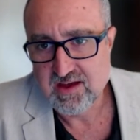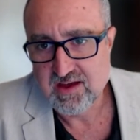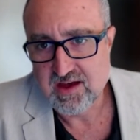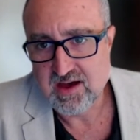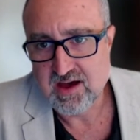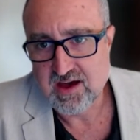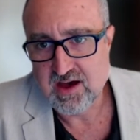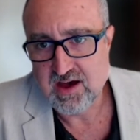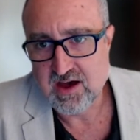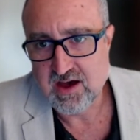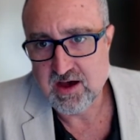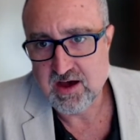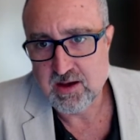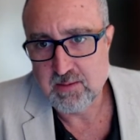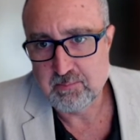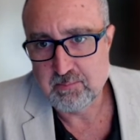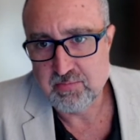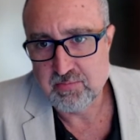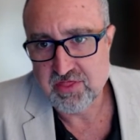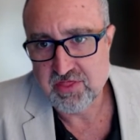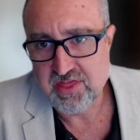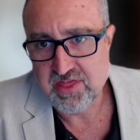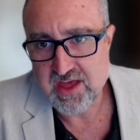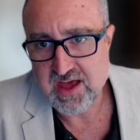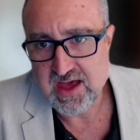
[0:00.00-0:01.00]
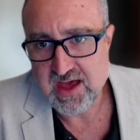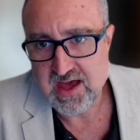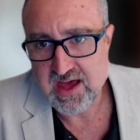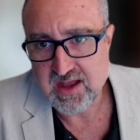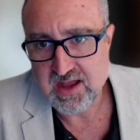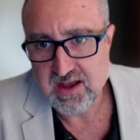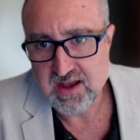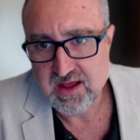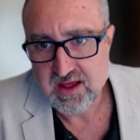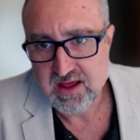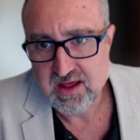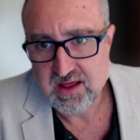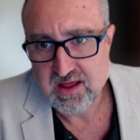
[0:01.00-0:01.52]
that
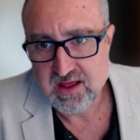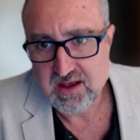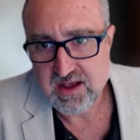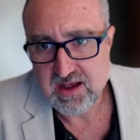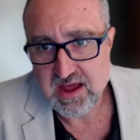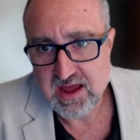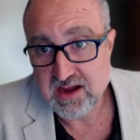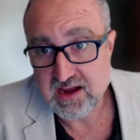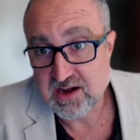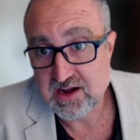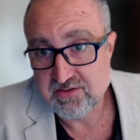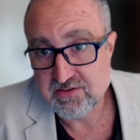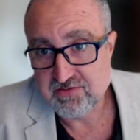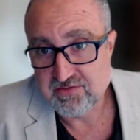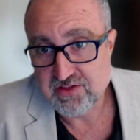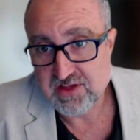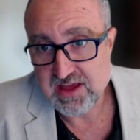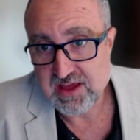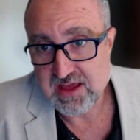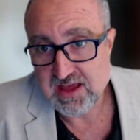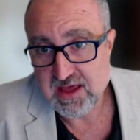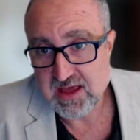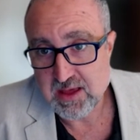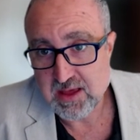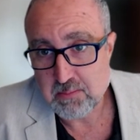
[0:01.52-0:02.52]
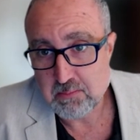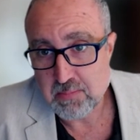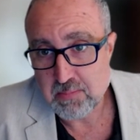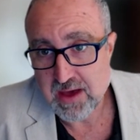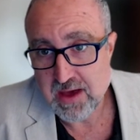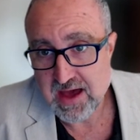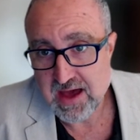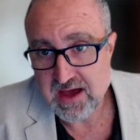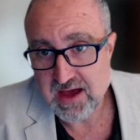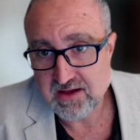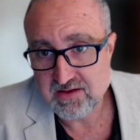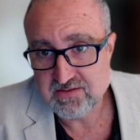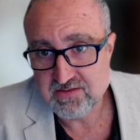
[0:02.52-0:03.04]
negatively
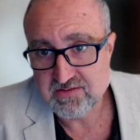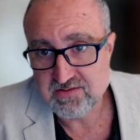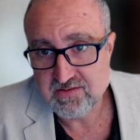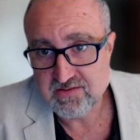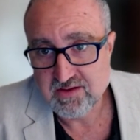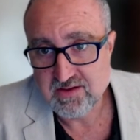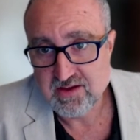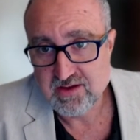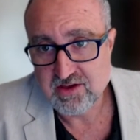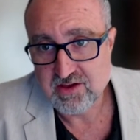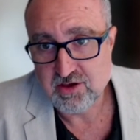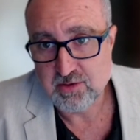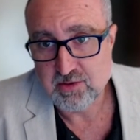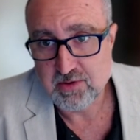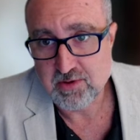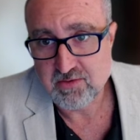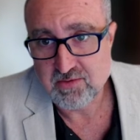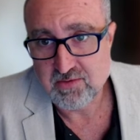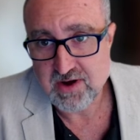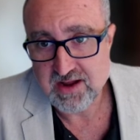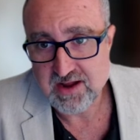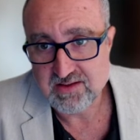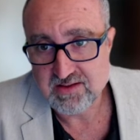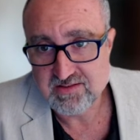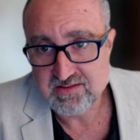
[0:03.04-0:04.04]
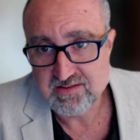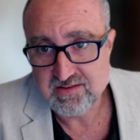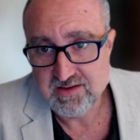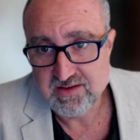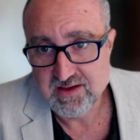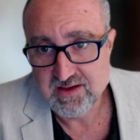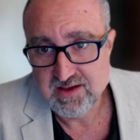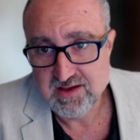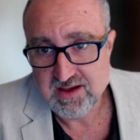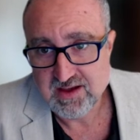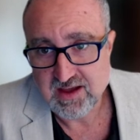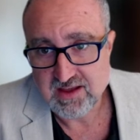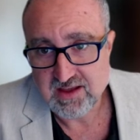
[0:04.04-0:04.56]
impacts human rights.
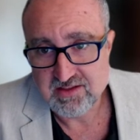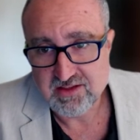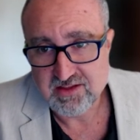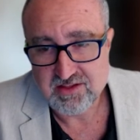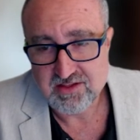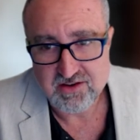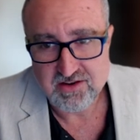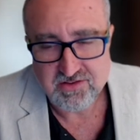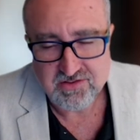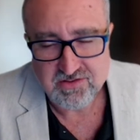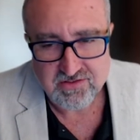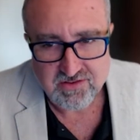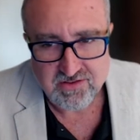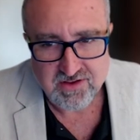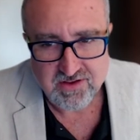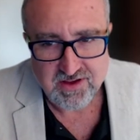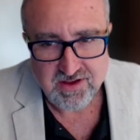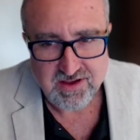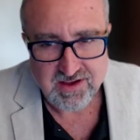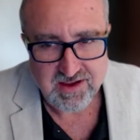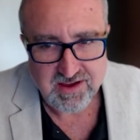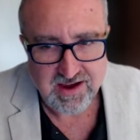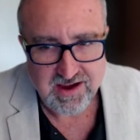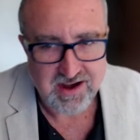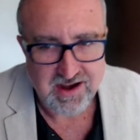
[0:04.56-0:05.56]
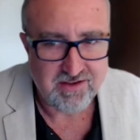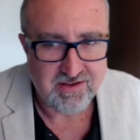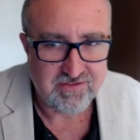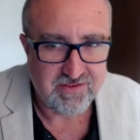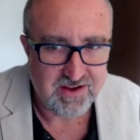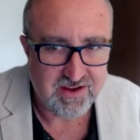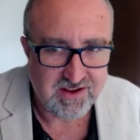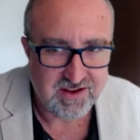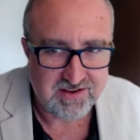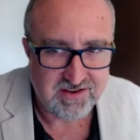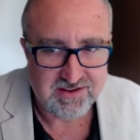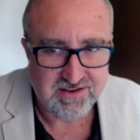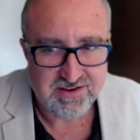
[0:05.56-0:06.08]
And then there's kind of
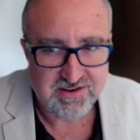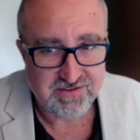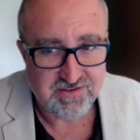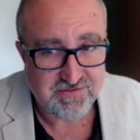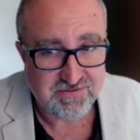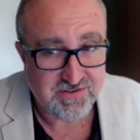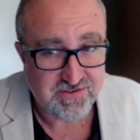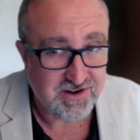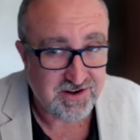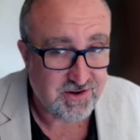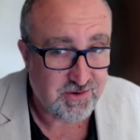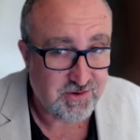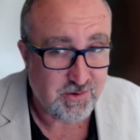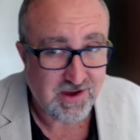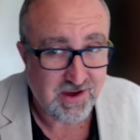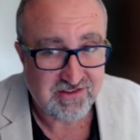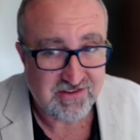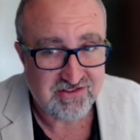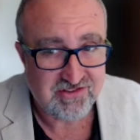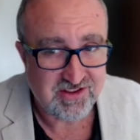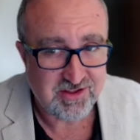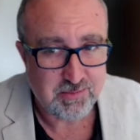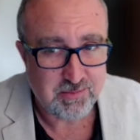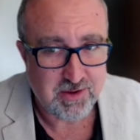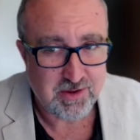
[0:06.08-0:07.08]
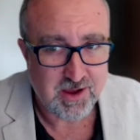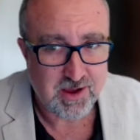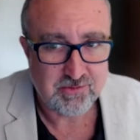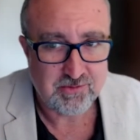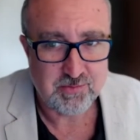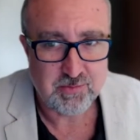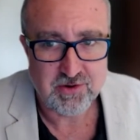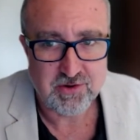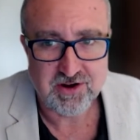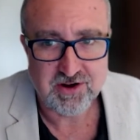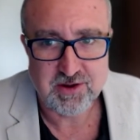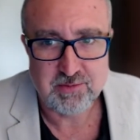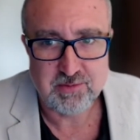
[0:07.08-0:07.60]
a different question that becomes
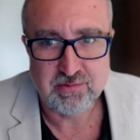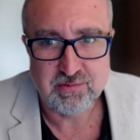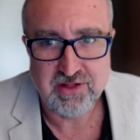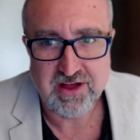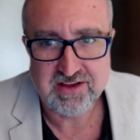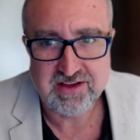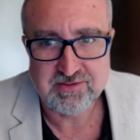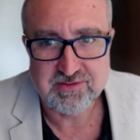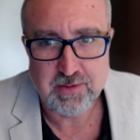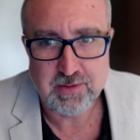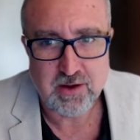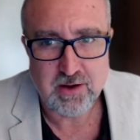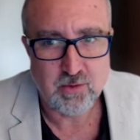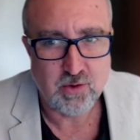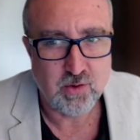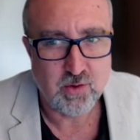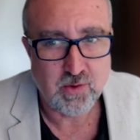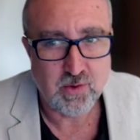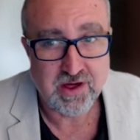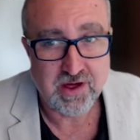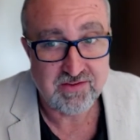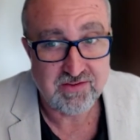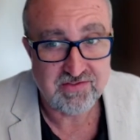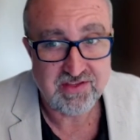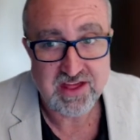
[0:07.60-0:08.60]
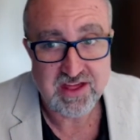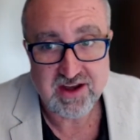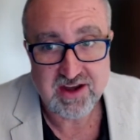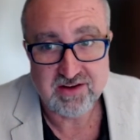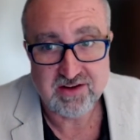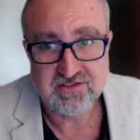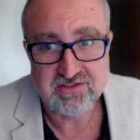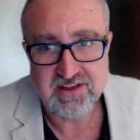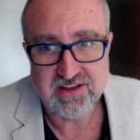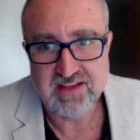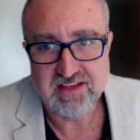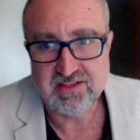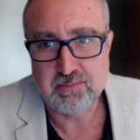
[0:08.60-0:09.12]
more complex about, well, what if they
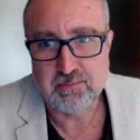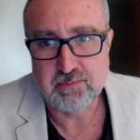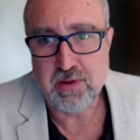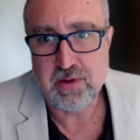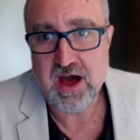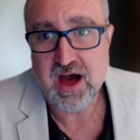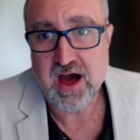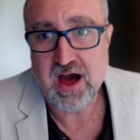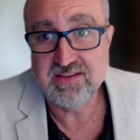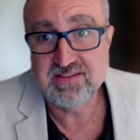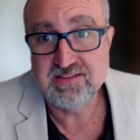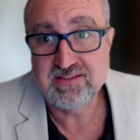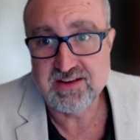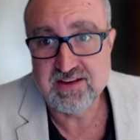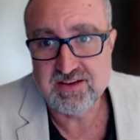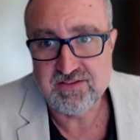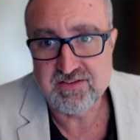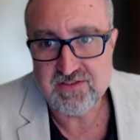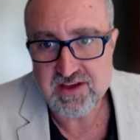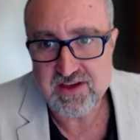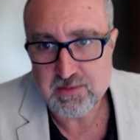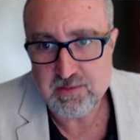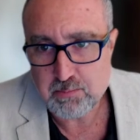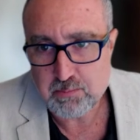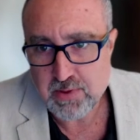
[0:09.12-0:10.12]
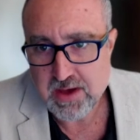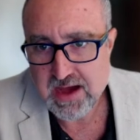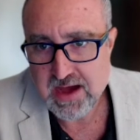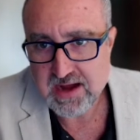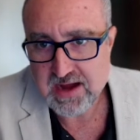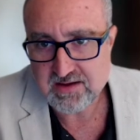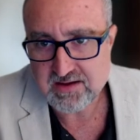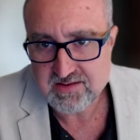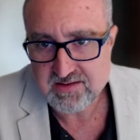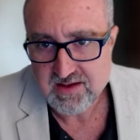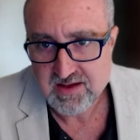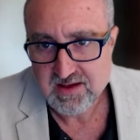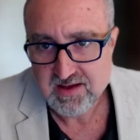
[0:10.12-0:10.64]
don't take the positive
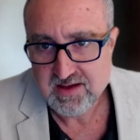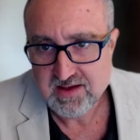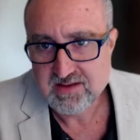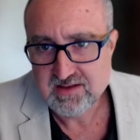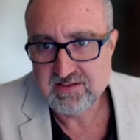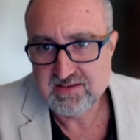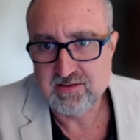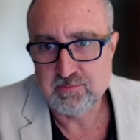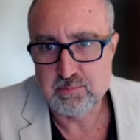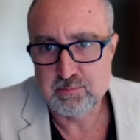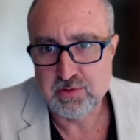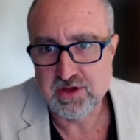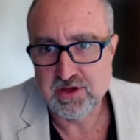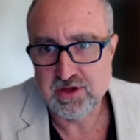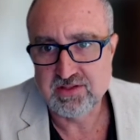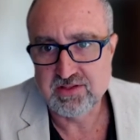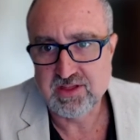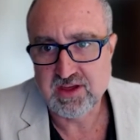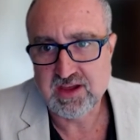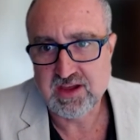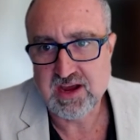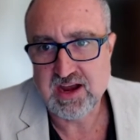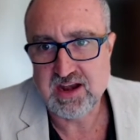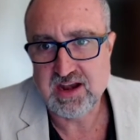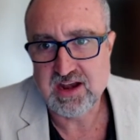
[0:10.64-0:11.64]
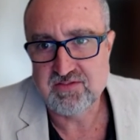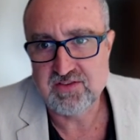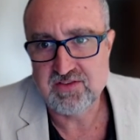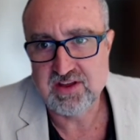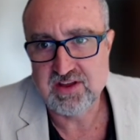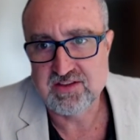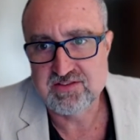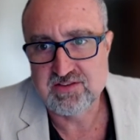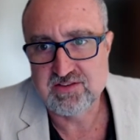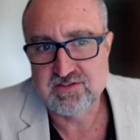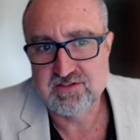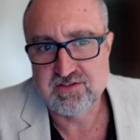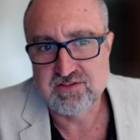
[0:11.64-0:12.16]
impact to build the kind of
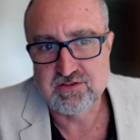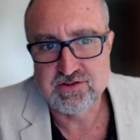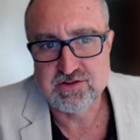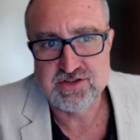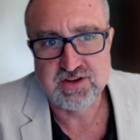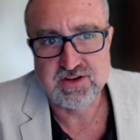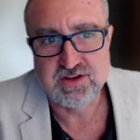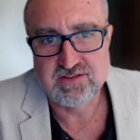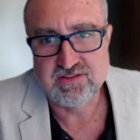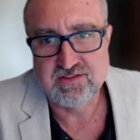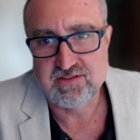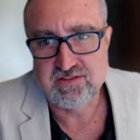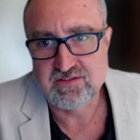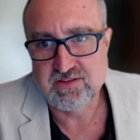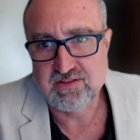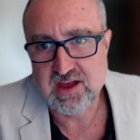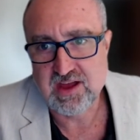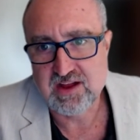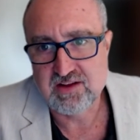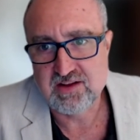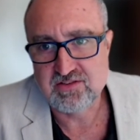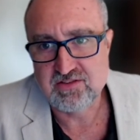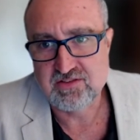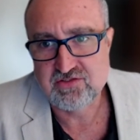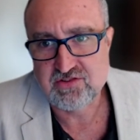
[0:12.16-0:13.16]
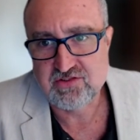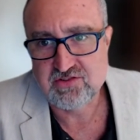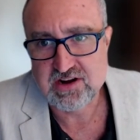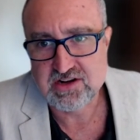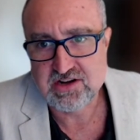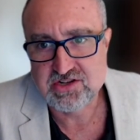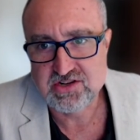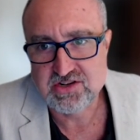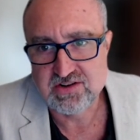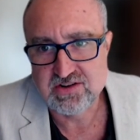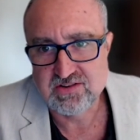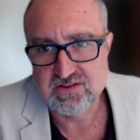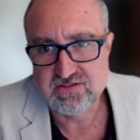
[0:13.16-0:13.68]
institutions and
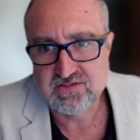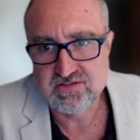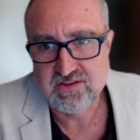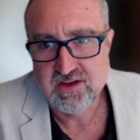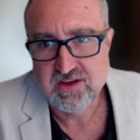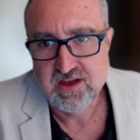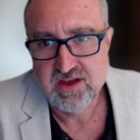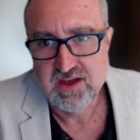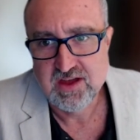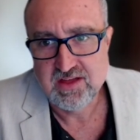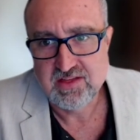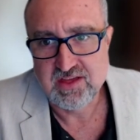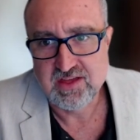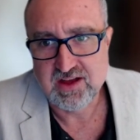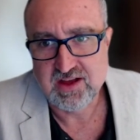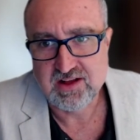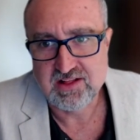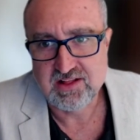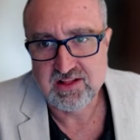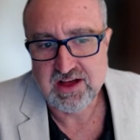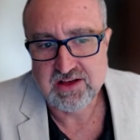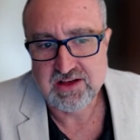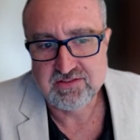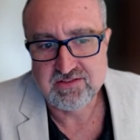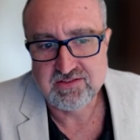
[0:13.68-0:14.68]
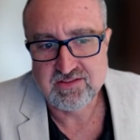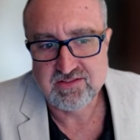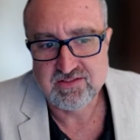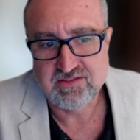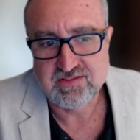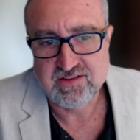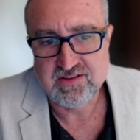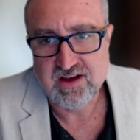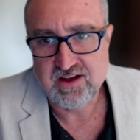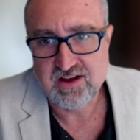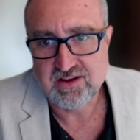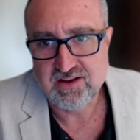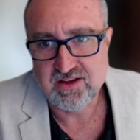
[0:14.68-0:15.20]
structures that Klaus and
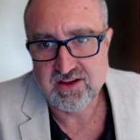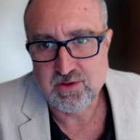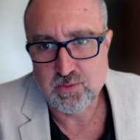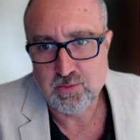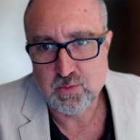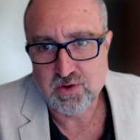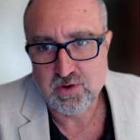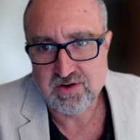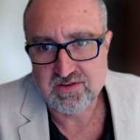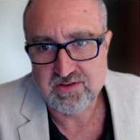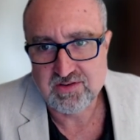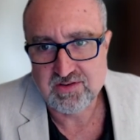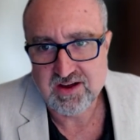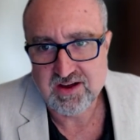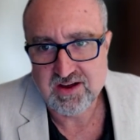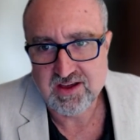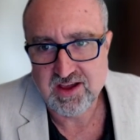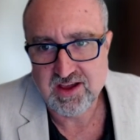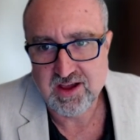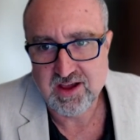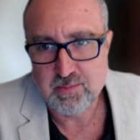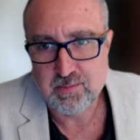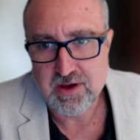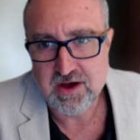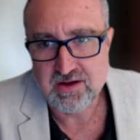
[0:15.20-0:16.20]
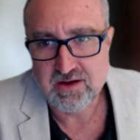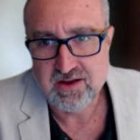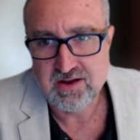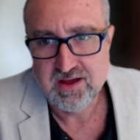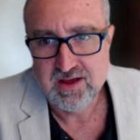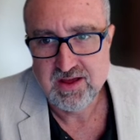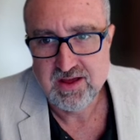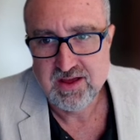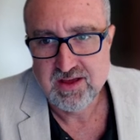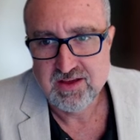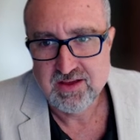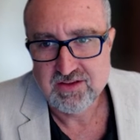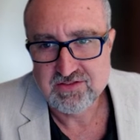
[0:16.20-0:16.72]
Sanya were talking about?
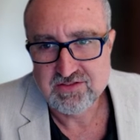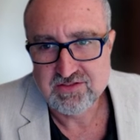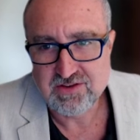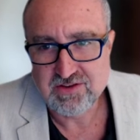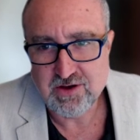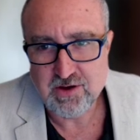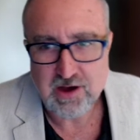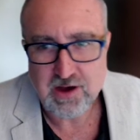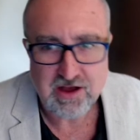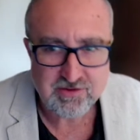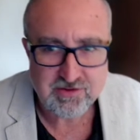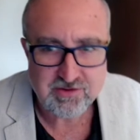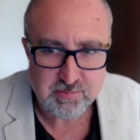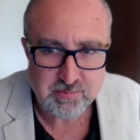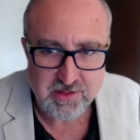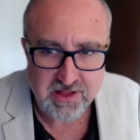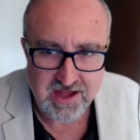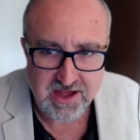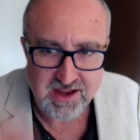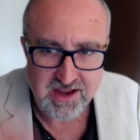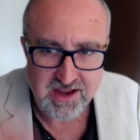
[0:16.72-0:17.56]
So where does